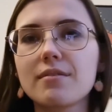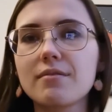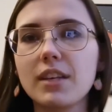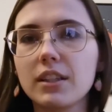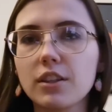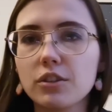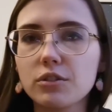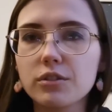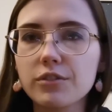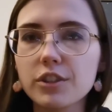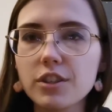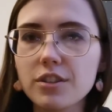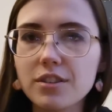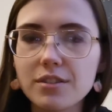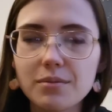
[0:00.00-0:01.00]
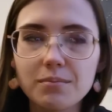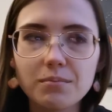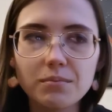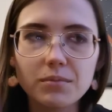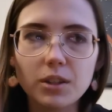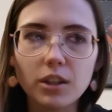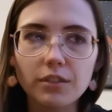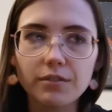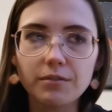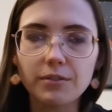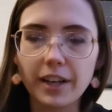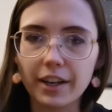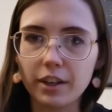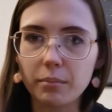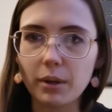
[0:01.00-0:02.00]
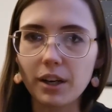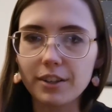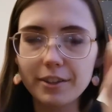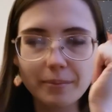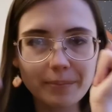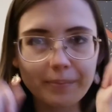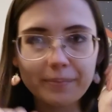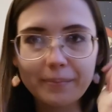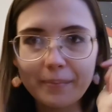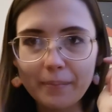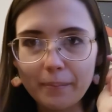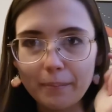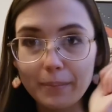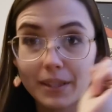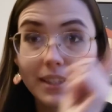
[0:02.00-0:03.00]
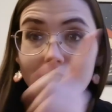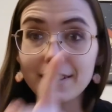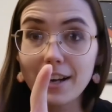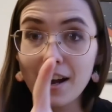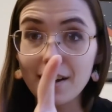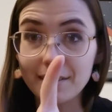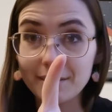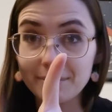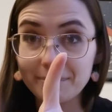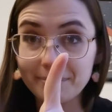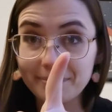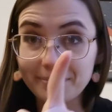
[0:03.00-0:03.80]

in the universe of Harry Potter, but they're not.